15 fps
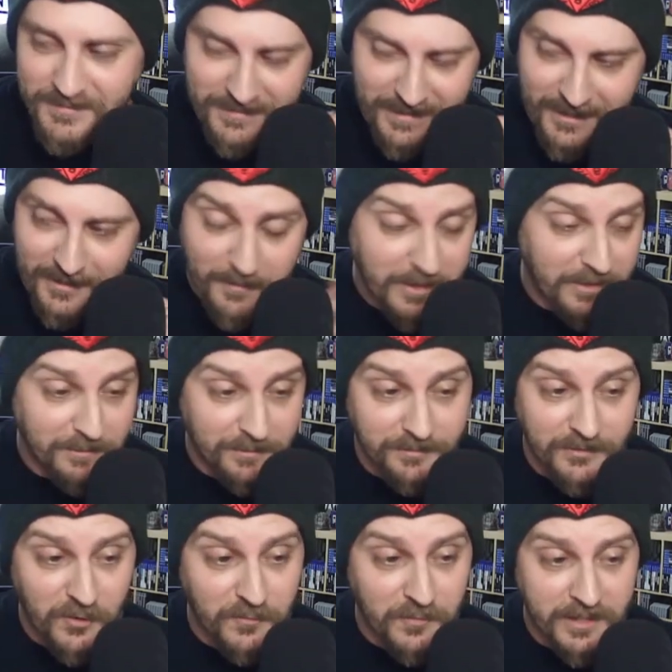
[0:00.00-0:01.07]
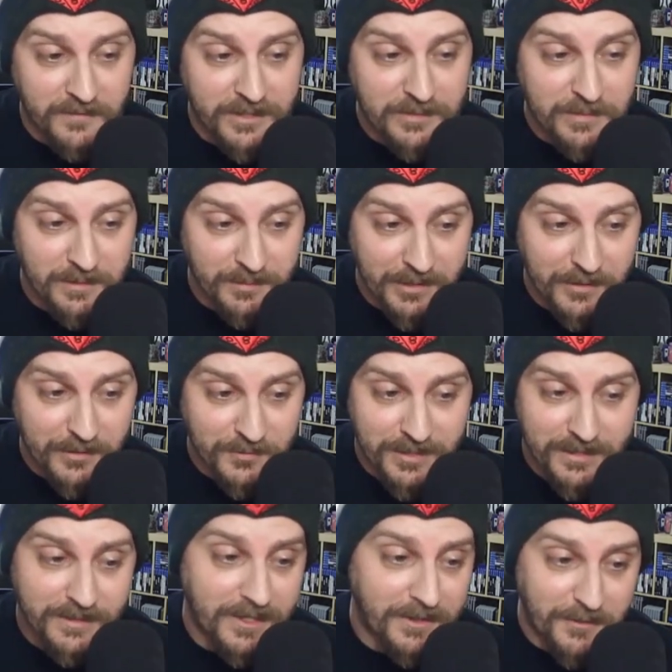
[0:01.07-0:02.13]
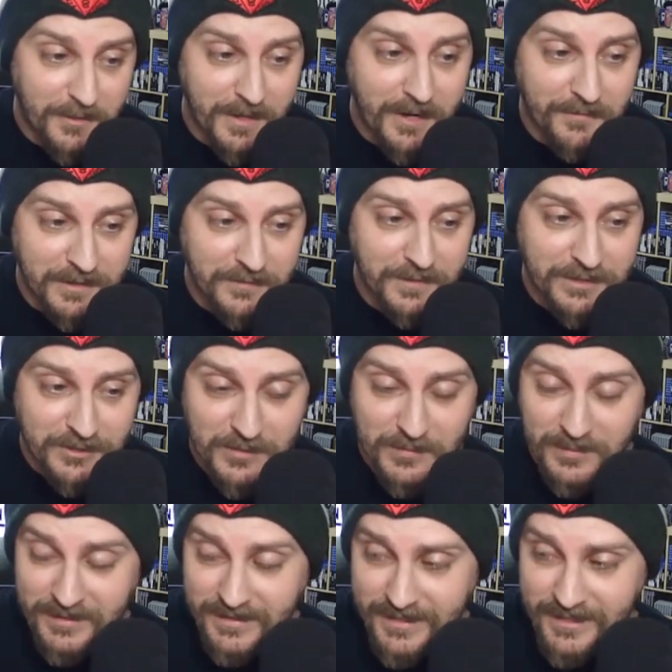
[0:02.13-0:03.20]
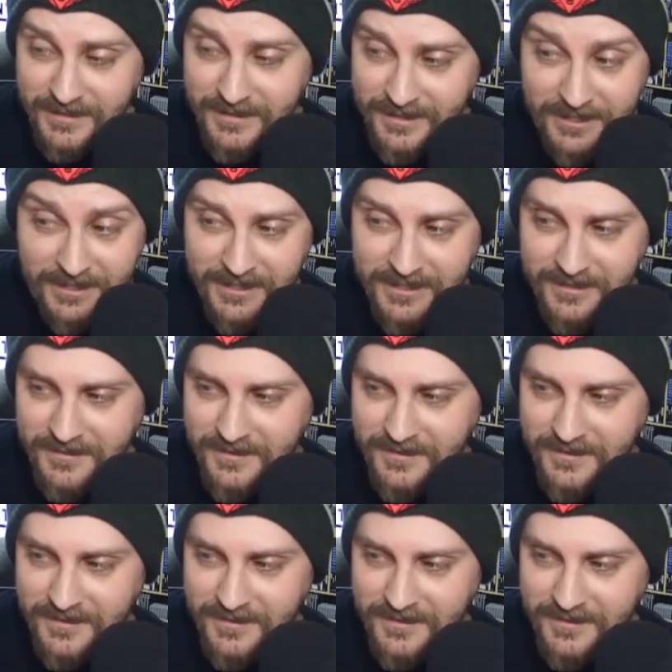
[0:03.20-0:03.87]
Yeah. I mean, you've convinced me to play 3, and I've convinced you to play 16.